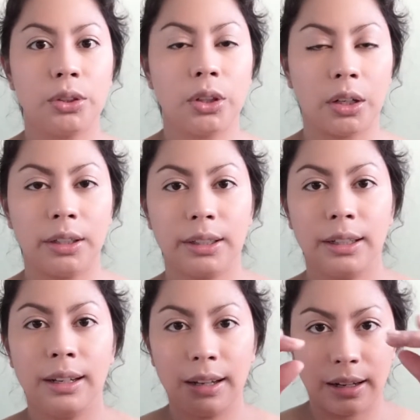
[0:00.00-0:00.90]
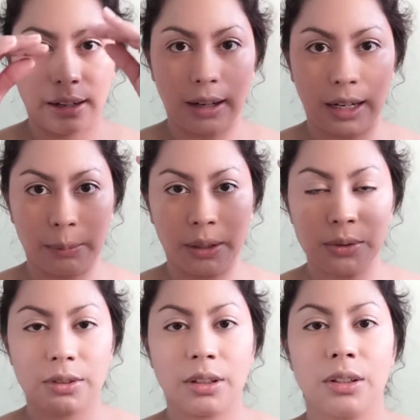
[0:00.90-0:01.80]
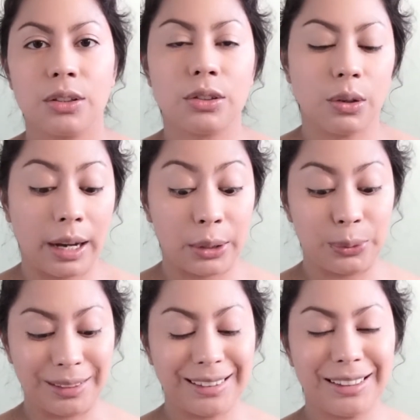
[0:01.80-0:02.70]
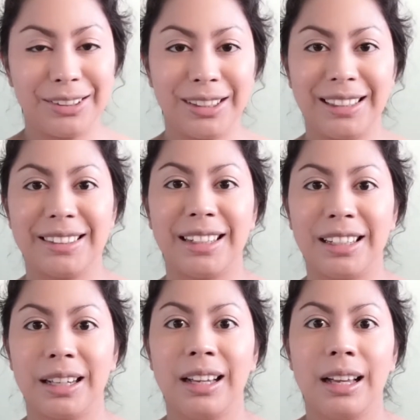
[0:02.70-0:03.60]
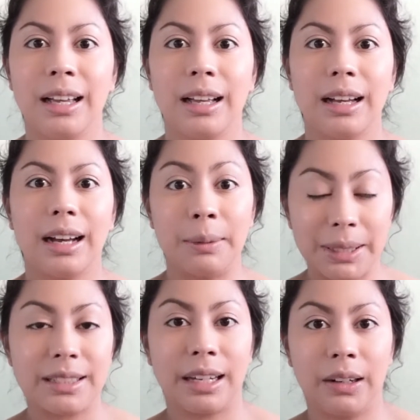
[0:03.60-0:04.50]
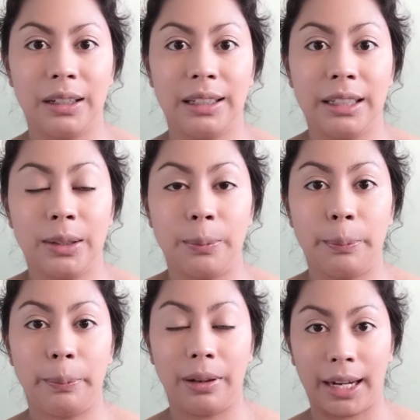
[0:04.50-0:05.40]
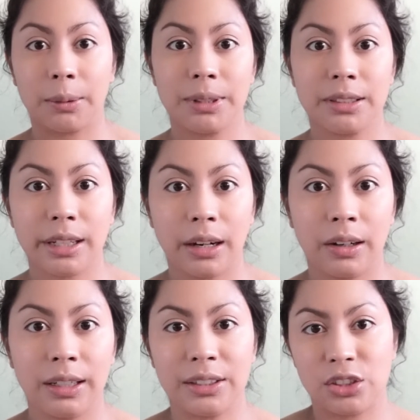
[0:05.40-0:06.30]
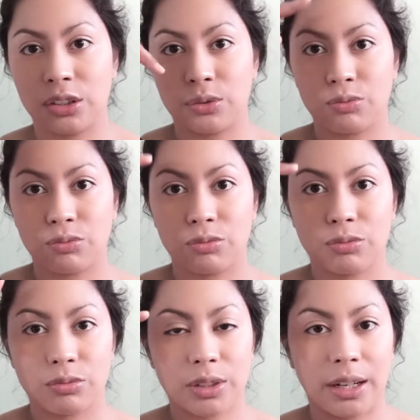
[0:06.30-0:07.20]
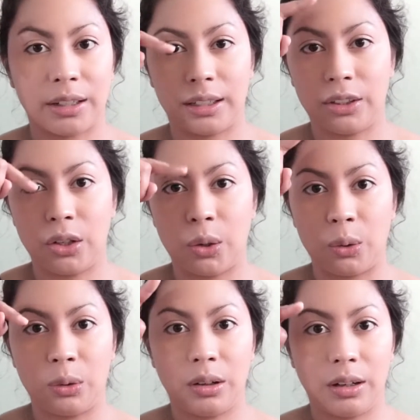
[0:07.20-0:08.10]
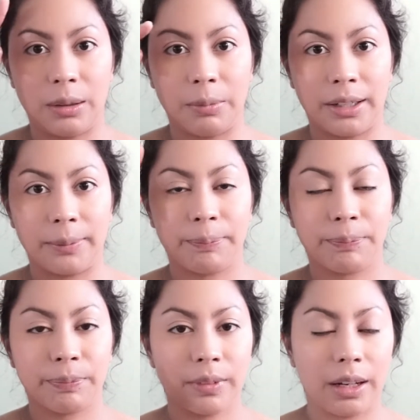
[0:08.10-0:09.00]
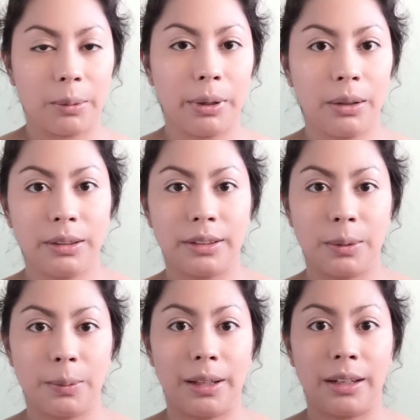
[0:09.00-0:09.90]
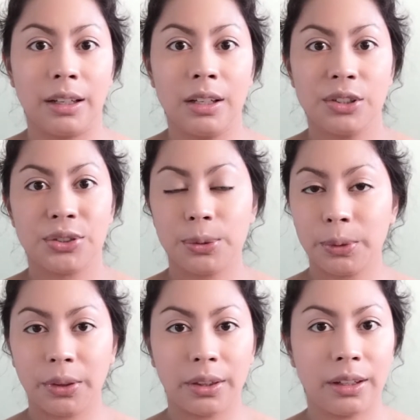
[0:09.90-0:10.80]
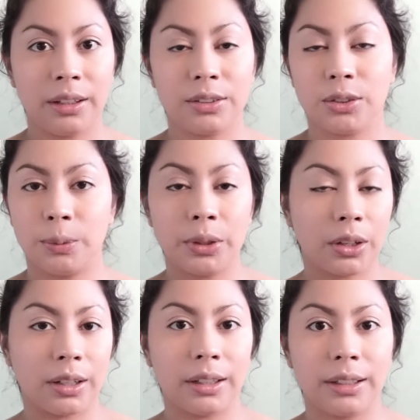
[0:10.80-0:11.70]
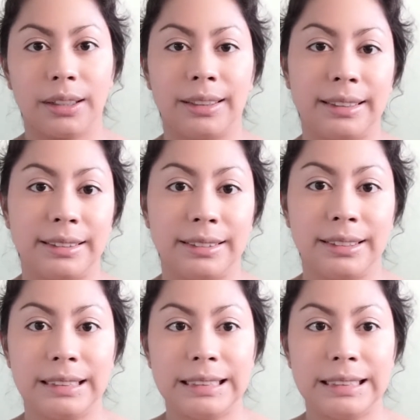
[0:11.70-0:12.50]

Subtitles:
dark eyebrows, so I would literally take a mascara, like a black mascara, and just kind of like go on my eyebrow, and it would be like super thick, super dark, and